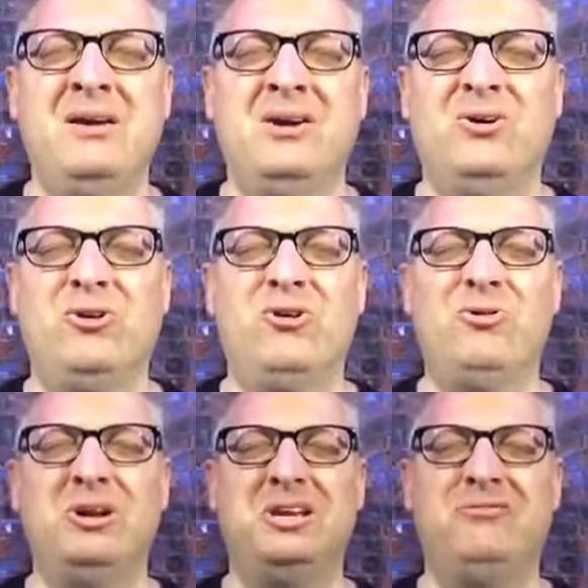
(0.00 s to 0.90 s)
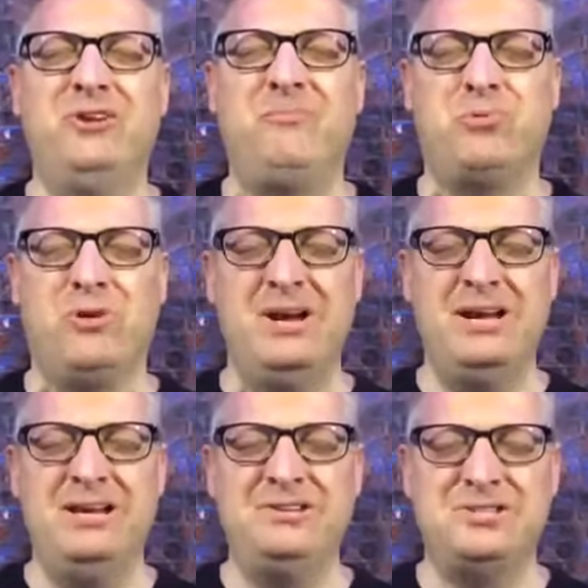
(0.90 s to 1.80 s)
Oh, we give you
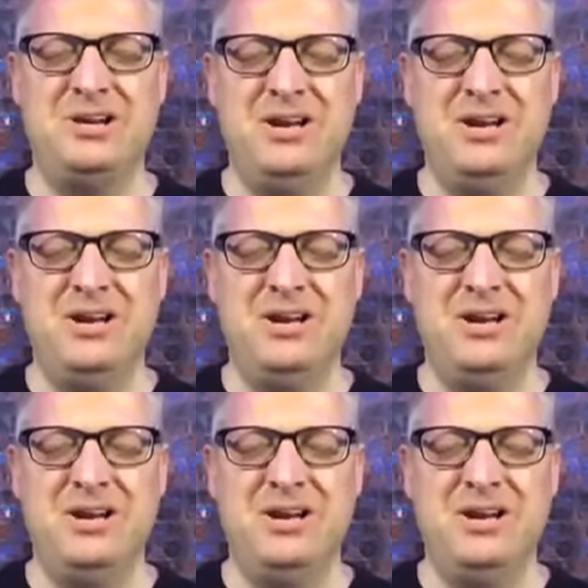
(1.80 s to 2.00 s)
praise.